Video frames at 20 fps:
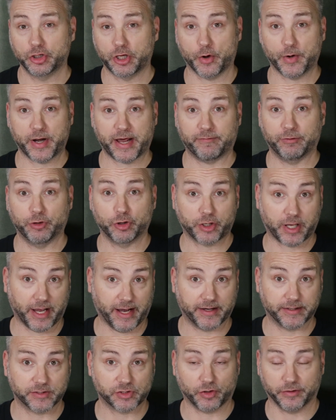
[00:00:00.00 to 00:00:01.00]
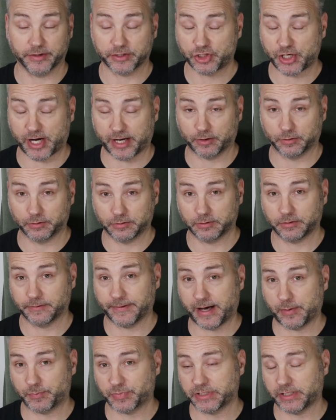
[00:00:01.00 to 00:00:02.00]
go and have a look at. It's on the channel,
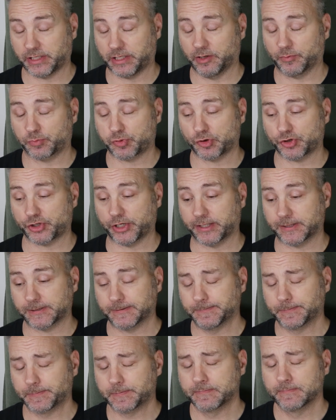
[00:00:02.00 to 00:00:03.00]
that particular project.